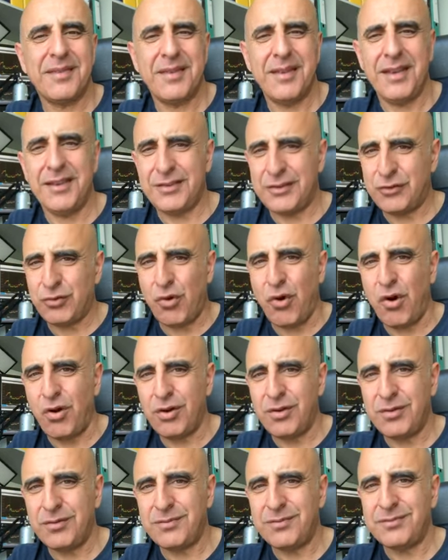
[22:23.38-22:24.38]
Is it
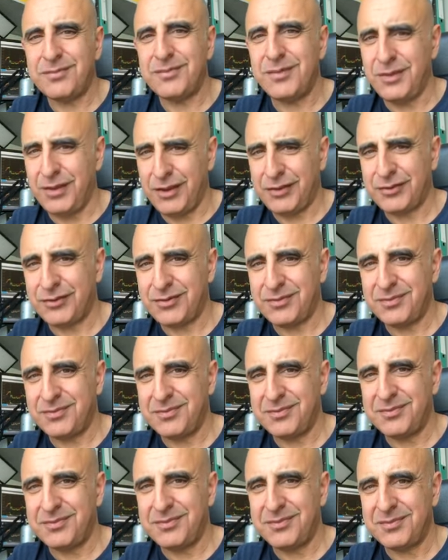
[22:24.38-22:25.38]
wrong? Yes.
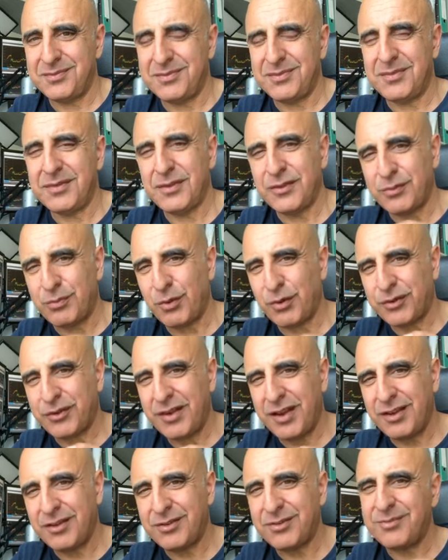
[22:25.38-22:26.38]
Small
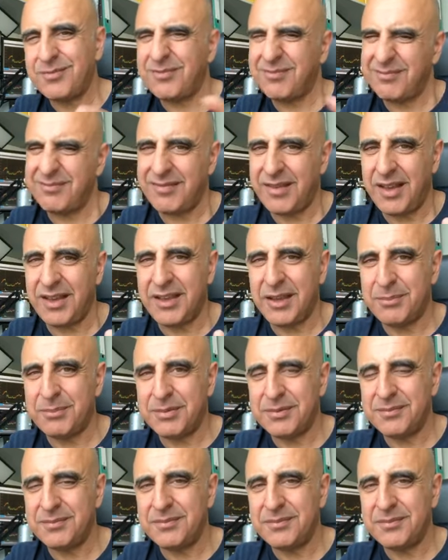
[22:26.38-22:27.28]
size, I keep.